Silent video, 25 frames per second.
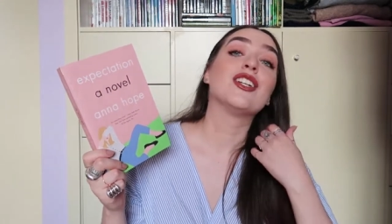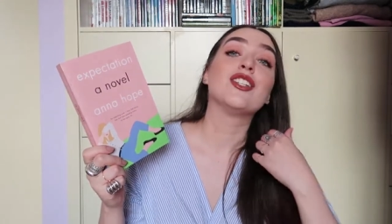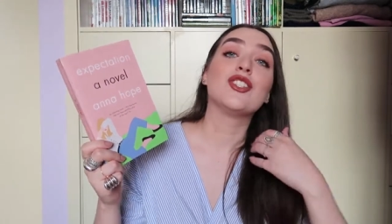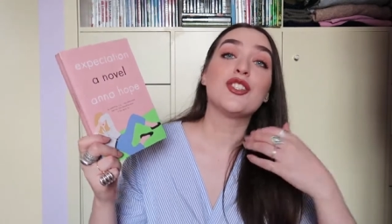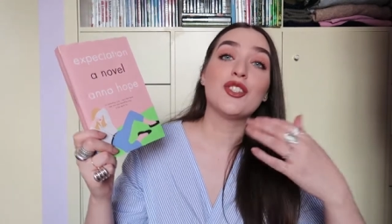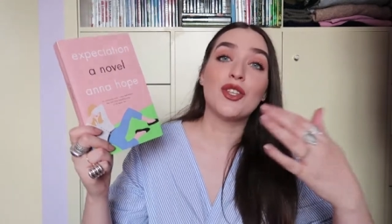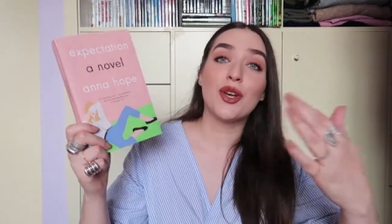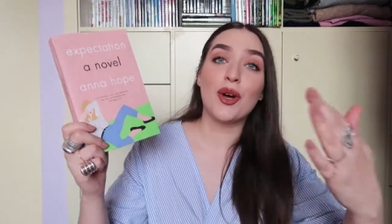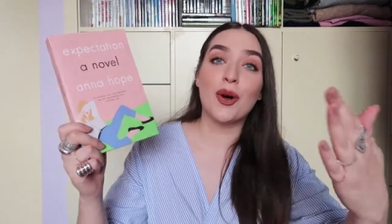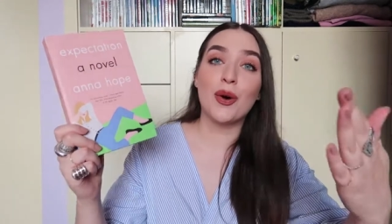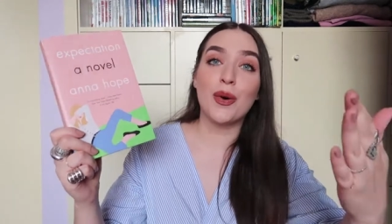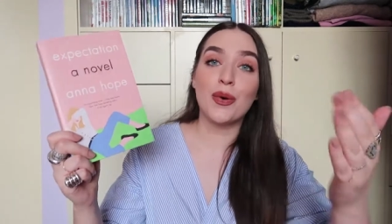
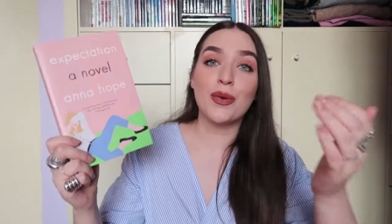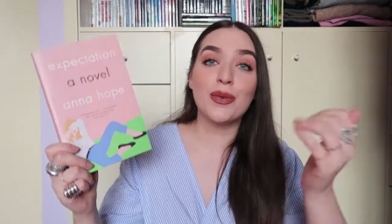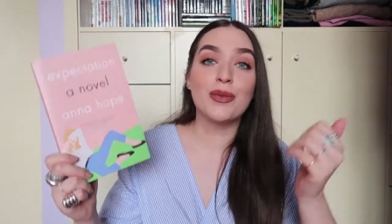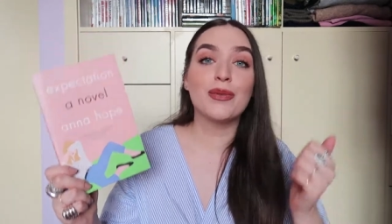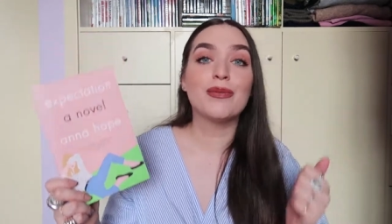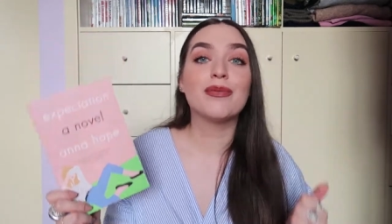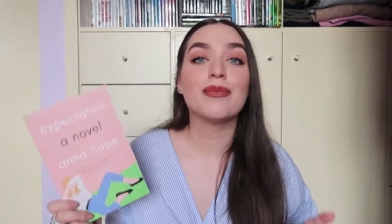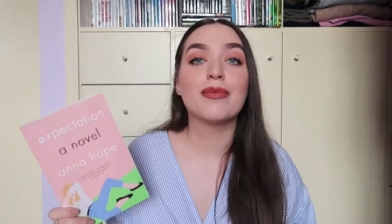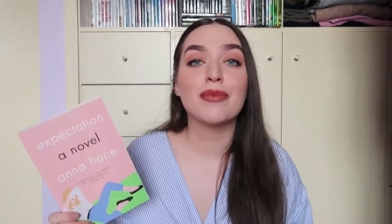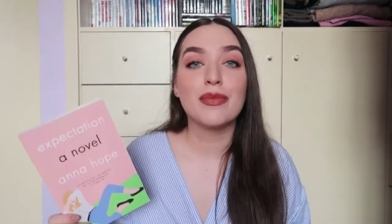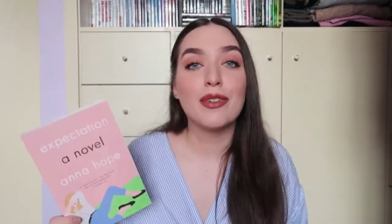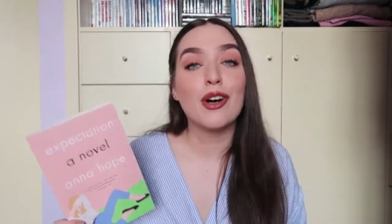
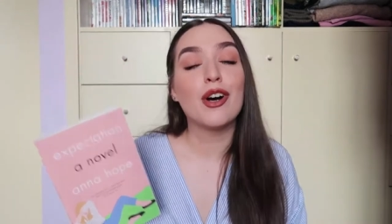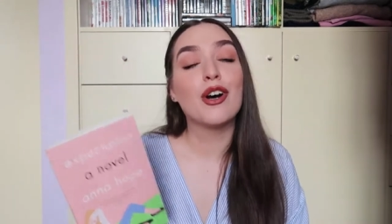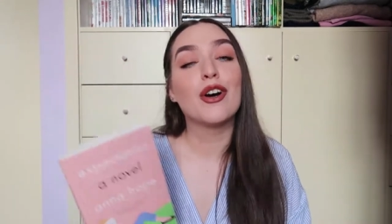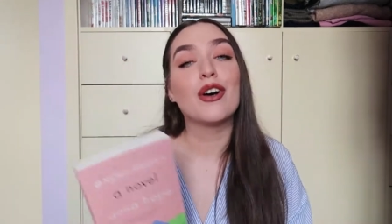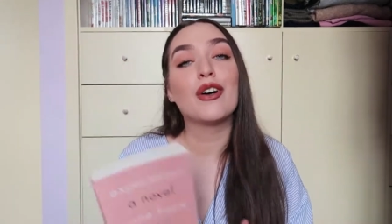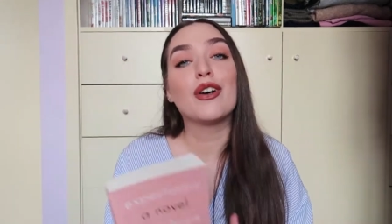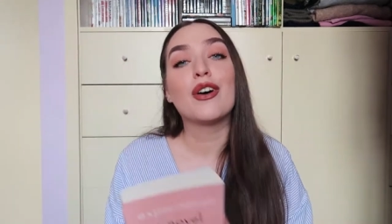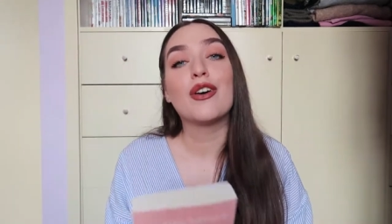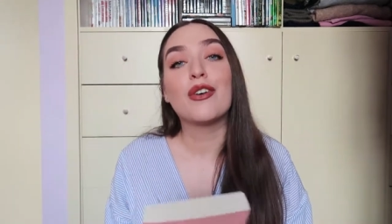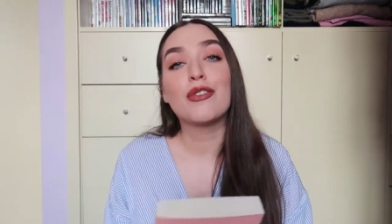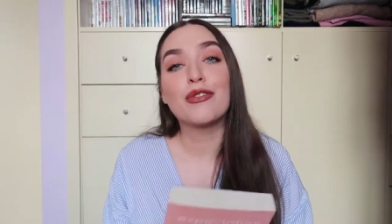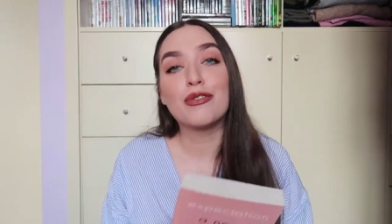So
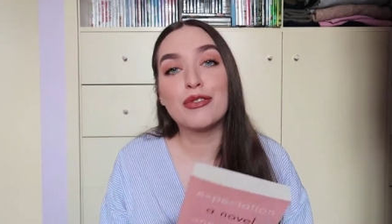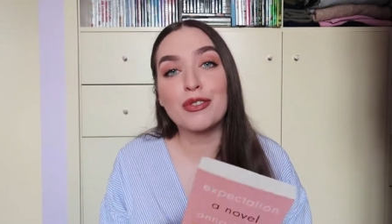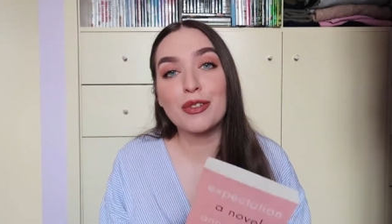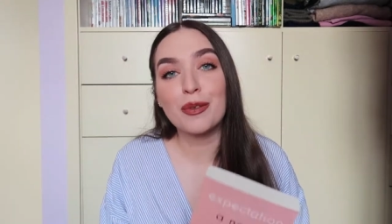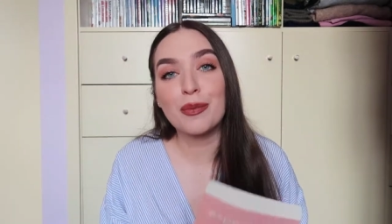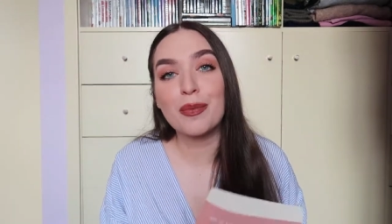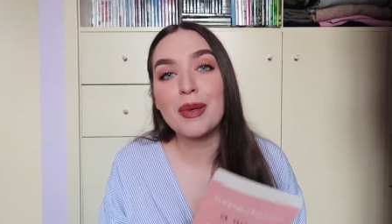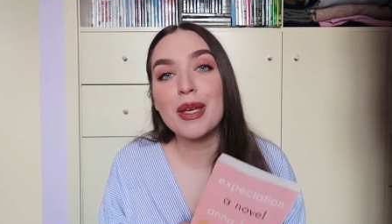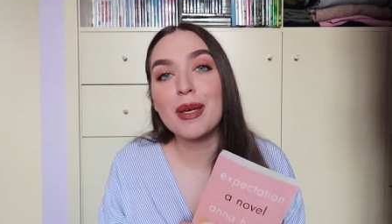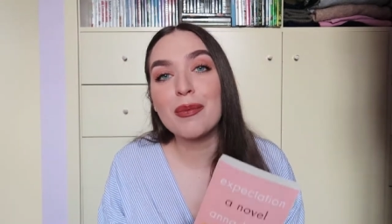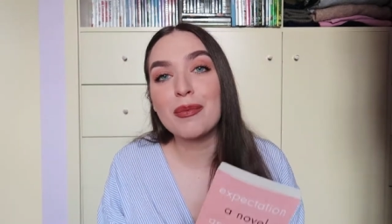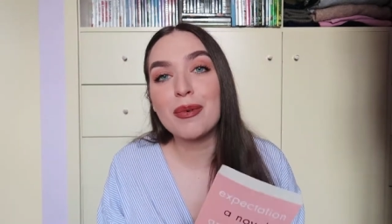
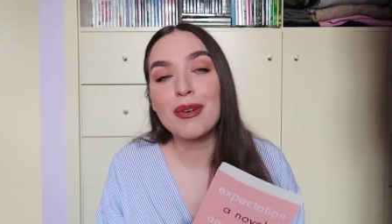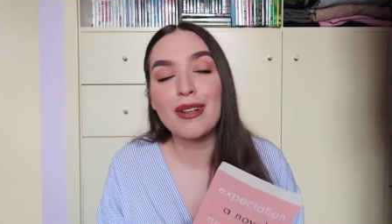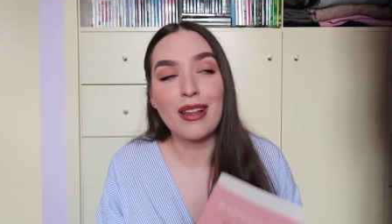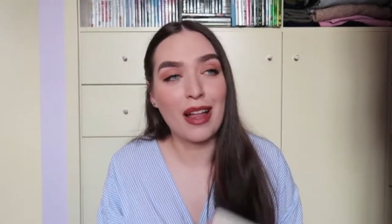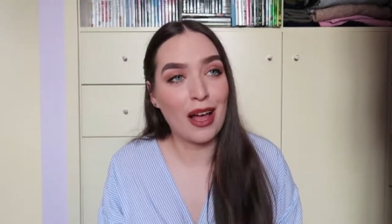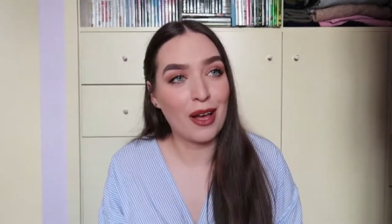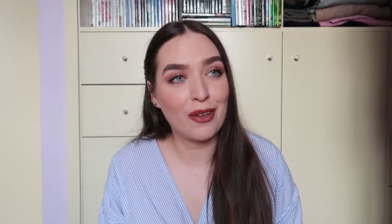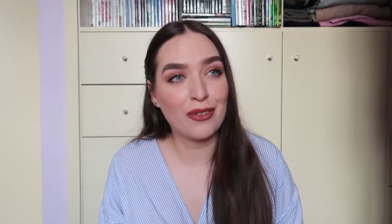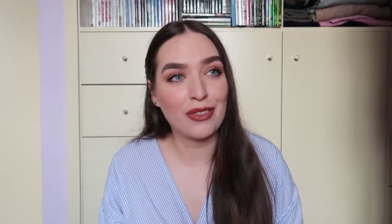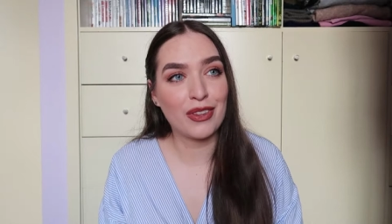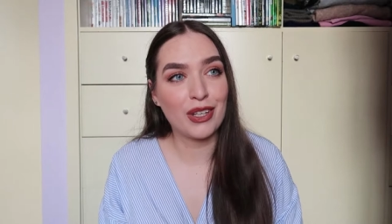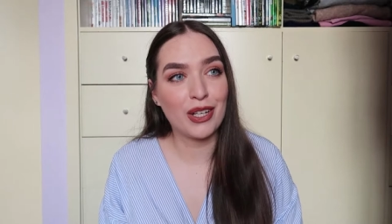for people
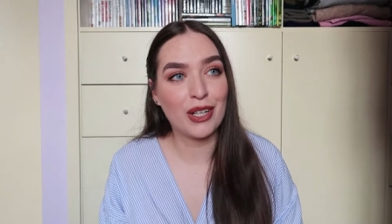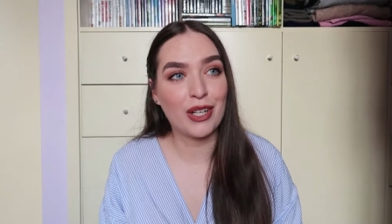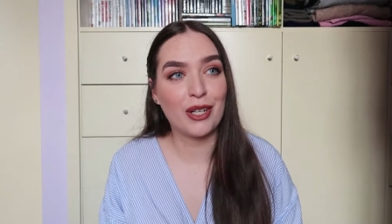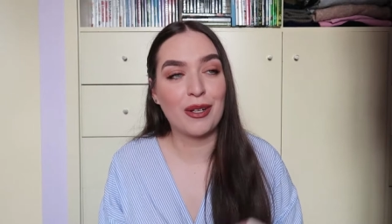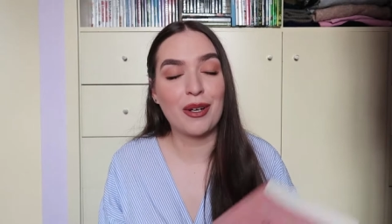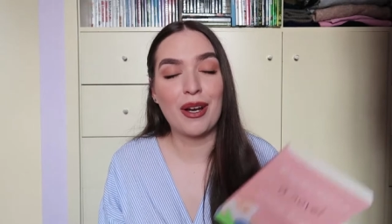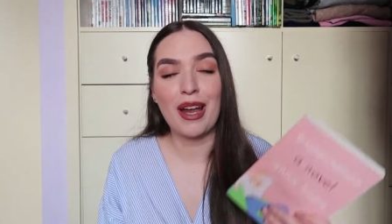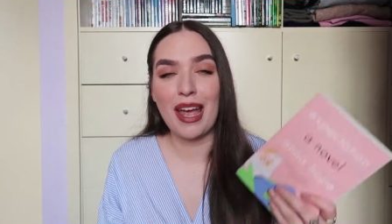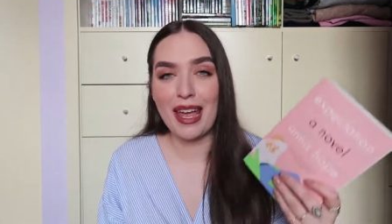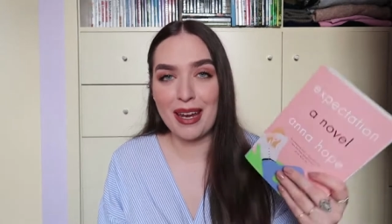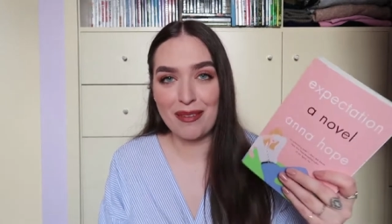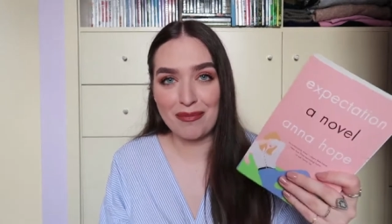out
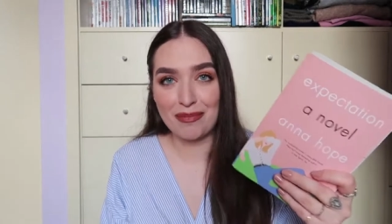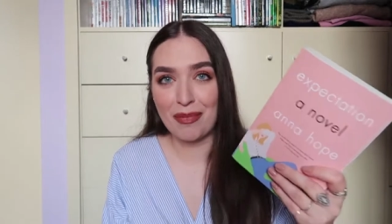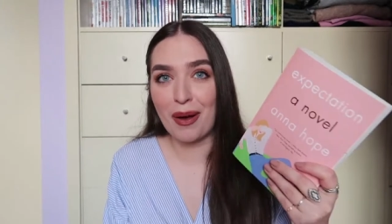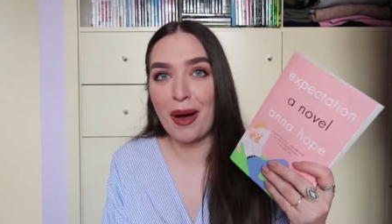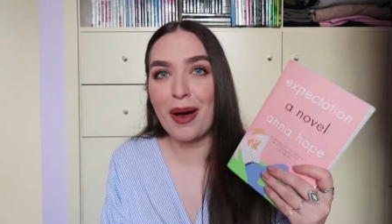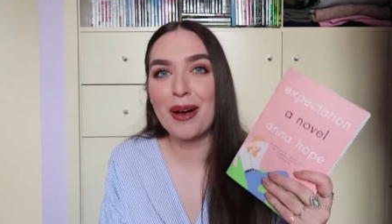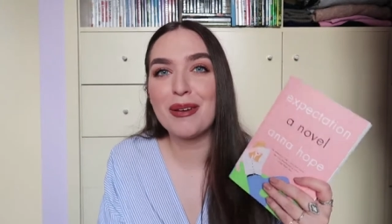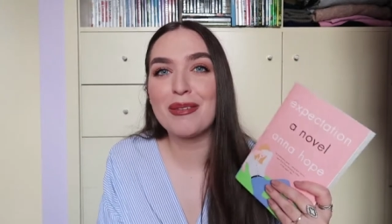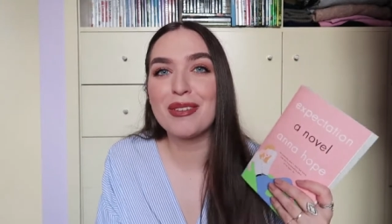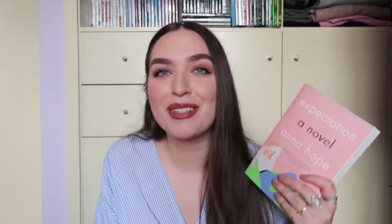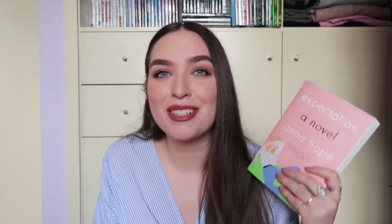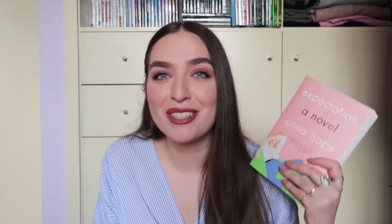there in
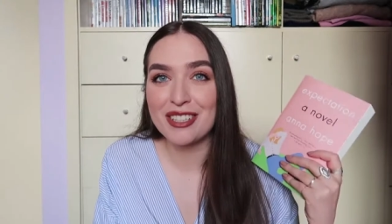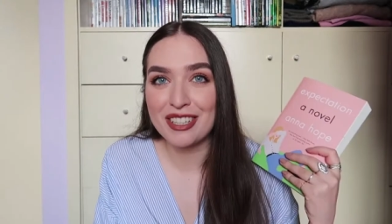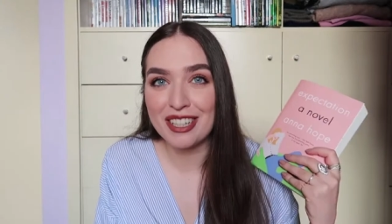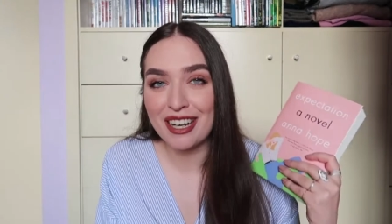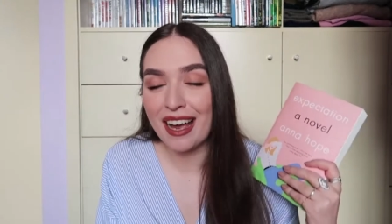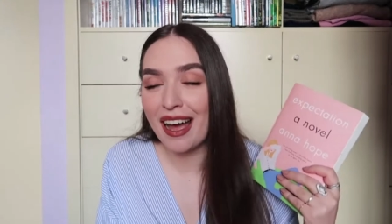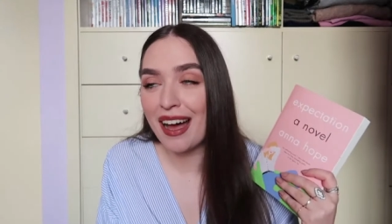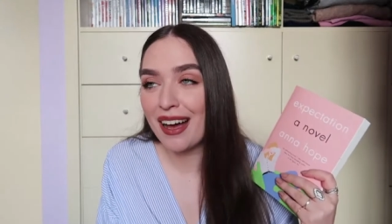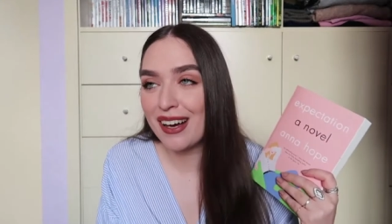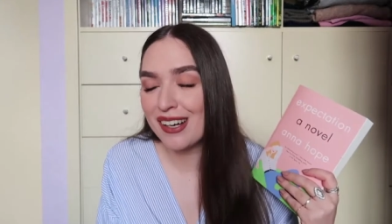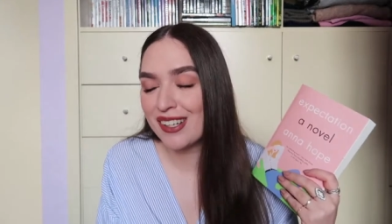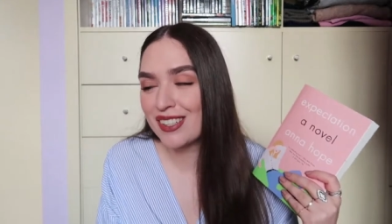
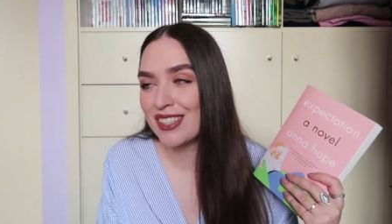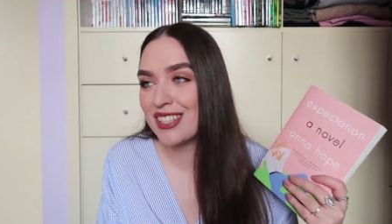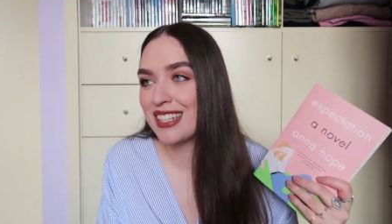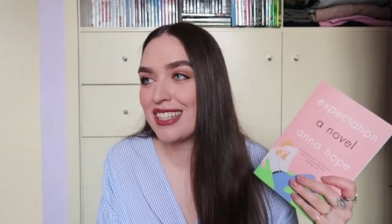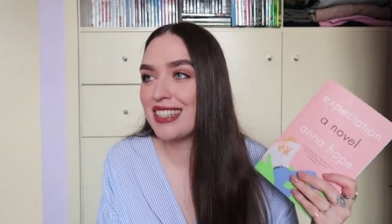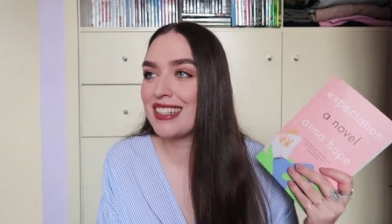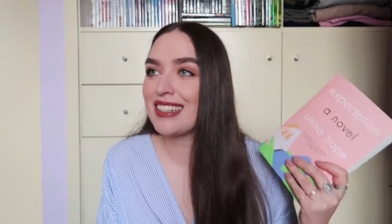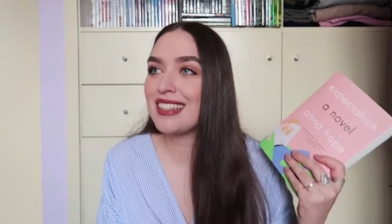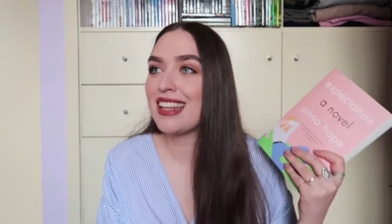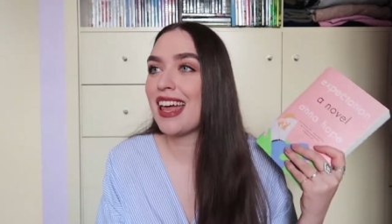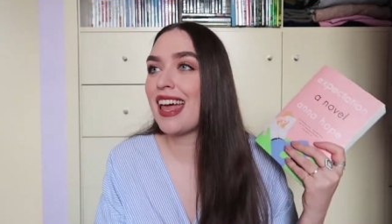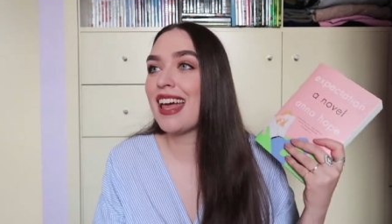publishing
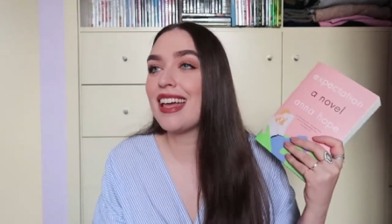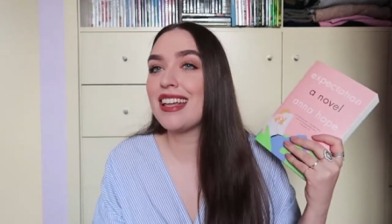houses